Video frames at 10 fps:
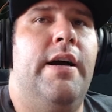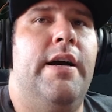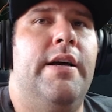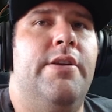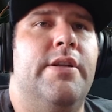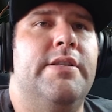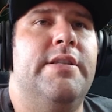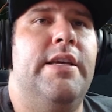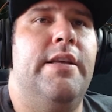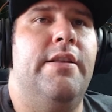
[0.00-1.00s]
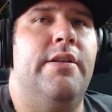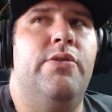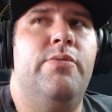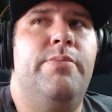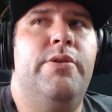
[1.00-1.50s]
You can see the
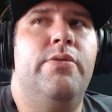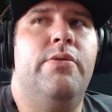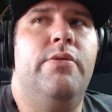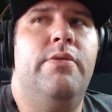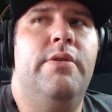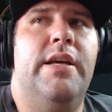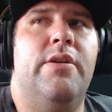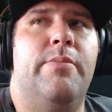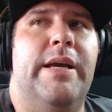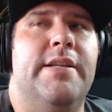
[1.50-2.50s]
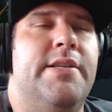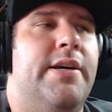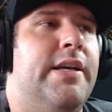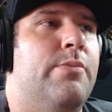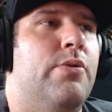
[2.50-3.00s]
loot bugle. It'll make it so
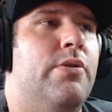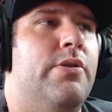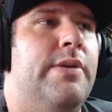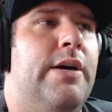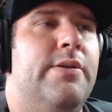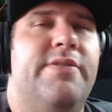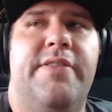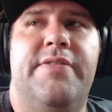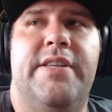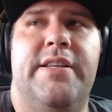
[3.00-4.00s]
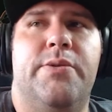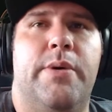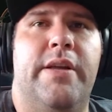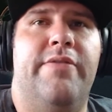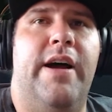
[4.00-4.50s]
I get more loot. Now it's 15 to
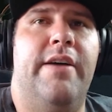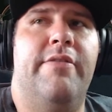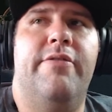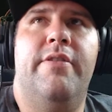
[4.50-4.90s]
25.